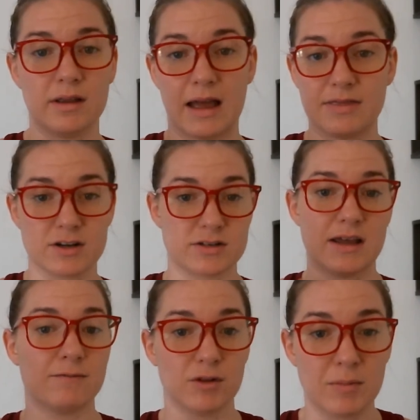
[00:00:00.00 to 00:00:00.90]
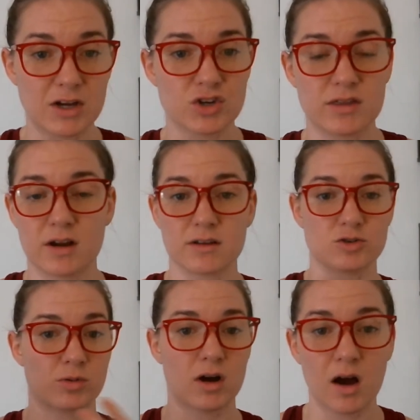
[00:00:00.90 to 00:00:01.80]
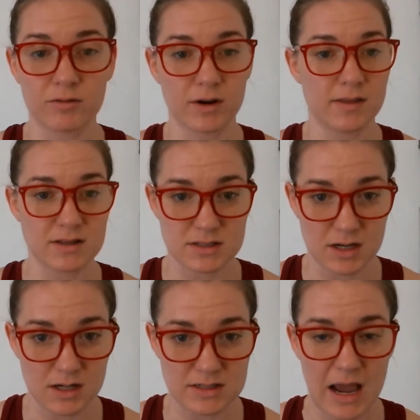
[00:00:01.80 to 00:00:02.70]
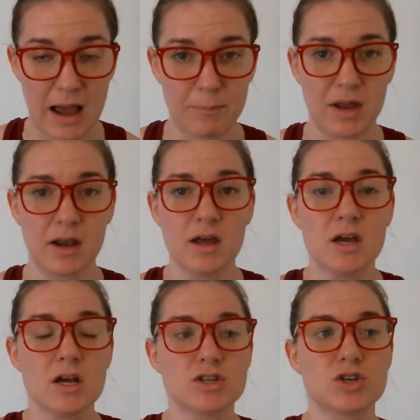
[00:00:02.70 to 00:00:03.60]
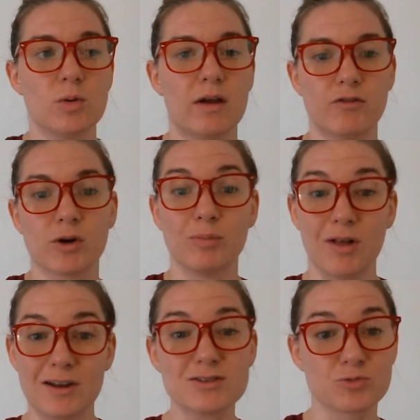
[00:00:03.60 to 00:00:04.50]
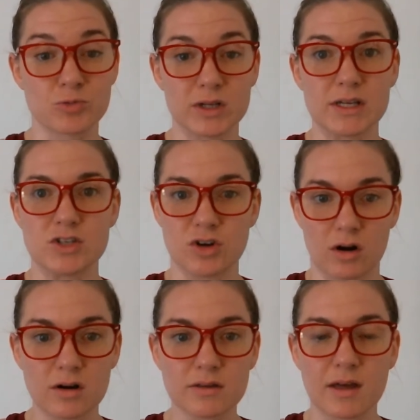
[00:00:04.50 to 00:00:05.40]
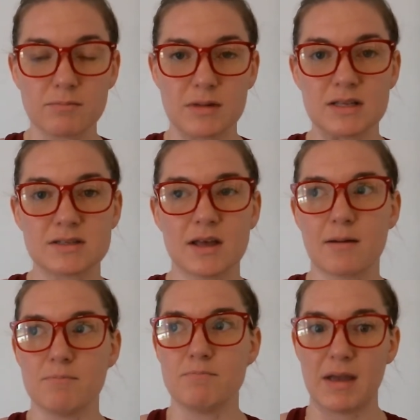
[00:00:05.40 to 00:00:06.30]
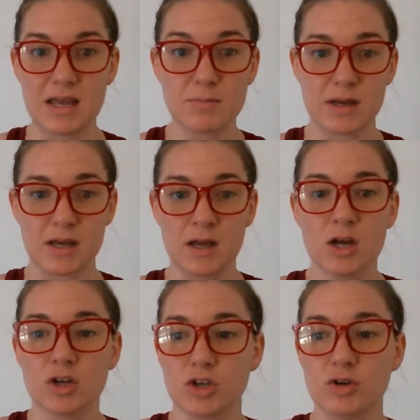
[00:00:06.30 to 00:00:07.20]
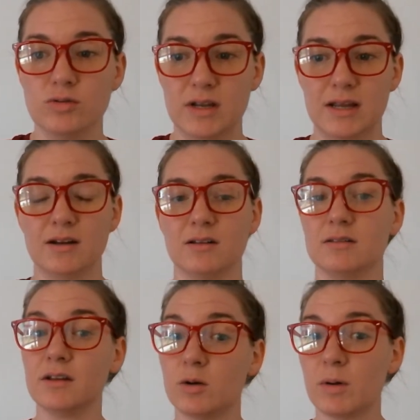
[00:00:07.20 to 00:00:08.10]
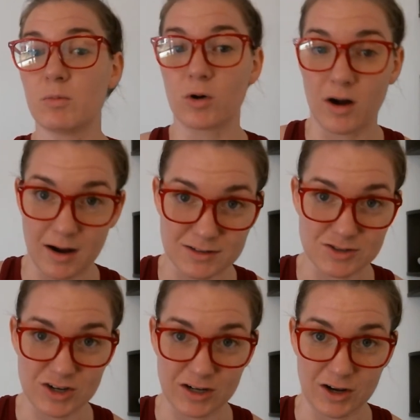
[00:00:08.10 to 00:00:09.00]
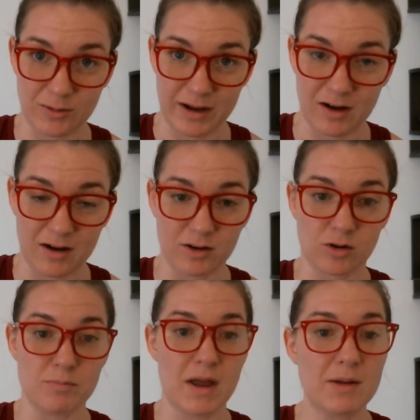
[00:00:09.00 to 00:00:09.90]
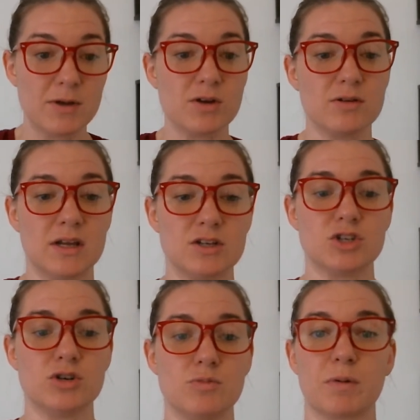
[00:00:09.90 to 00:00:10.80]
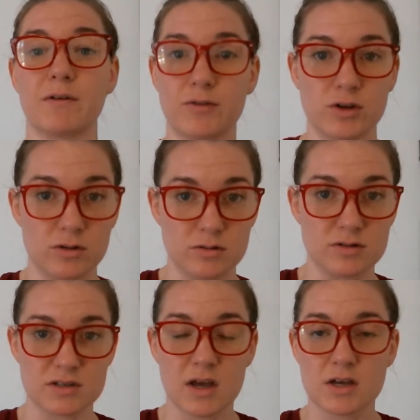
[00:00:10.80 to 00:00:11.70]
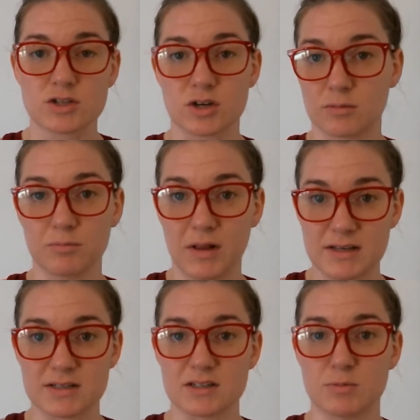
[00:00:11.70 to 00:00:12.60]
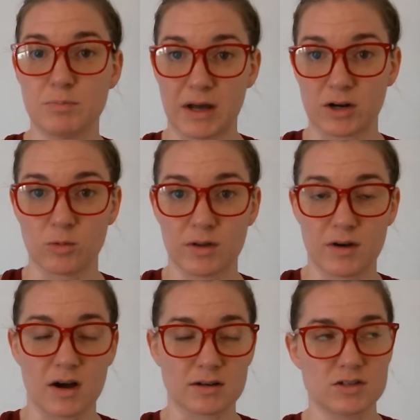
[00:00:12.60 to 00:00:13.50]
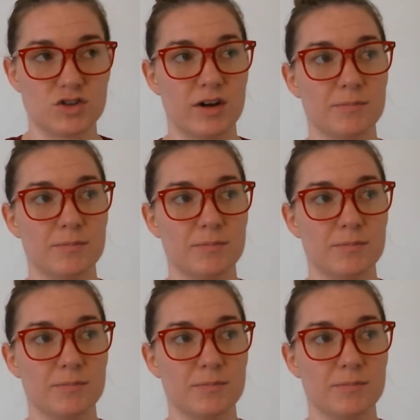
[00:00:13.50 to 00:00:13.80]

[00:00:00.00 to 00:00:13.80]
there's inflammation there, there's recovery that's needing to happen. So if your blood is really dark, that means that maybe you need a little bit more oxygen going on, or maybe you need to perfuse certain places better with oxygen.